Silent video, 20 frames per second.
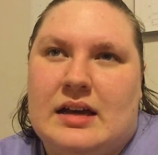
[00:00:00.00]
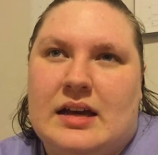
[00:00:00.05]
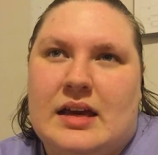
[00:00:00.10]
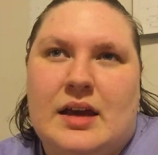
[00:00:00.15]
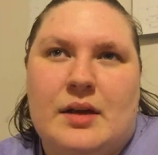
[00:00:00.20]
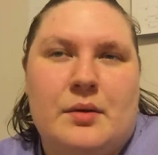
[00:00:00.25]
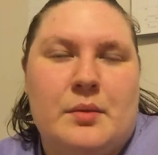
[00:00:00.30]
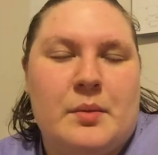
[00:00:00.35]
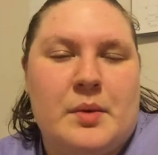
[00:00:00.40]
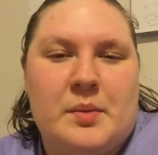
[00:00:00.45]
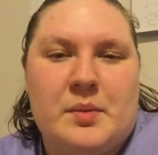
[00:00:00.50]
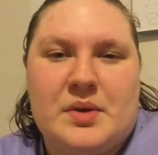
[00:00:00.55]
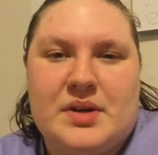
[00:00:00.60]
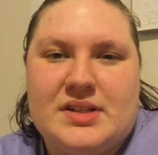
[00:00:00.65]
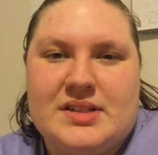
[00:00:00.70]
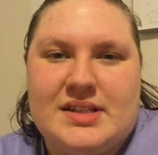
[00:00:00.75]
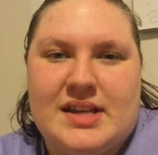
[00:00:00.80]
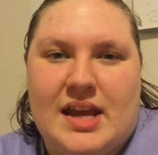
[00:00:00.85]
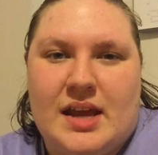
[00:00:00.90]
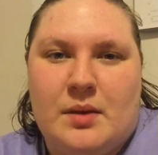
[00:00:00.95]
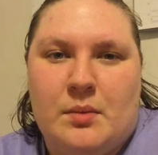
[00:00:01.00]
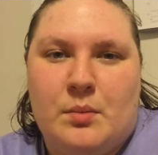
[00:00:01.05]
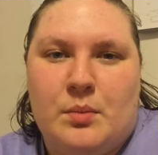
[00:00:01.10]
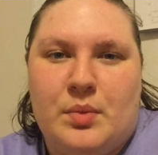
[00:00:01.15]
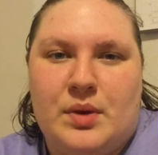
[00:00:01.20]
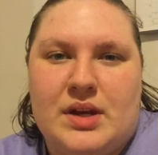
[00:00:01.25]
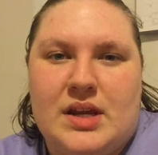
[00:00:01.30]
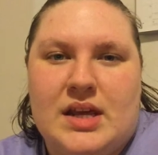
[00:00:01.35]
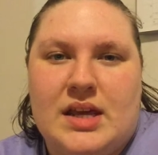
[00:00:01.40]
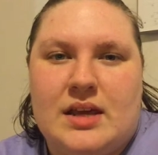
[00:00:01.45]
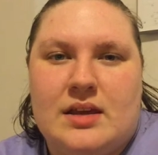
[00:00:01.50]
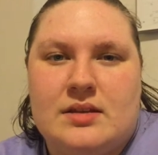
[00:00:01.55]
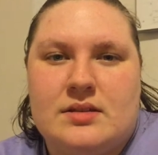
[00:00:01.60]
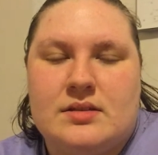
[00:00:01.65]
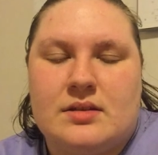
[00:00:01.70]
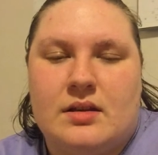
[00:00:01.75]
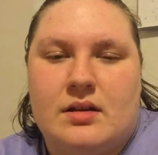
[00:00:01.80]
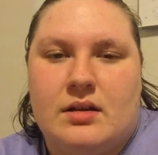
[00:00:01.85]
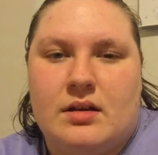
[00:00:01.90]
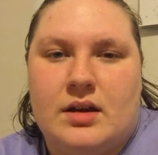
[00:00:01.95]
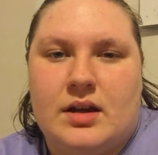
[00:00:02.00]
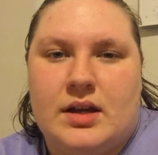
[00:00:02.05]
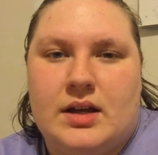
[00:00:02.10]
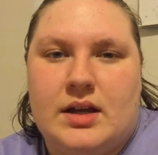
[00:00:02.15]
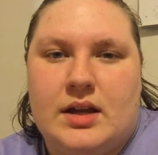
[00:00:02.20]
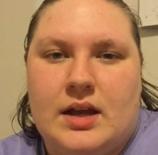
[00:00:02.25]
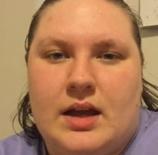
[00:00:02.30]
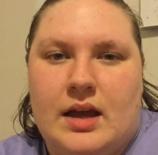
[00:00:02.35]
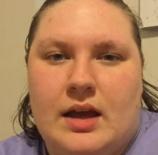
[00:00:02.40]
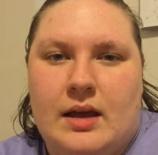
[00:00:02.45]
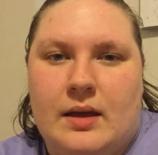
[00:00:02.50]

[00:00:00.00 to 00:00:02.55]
can't remember his name, but he's on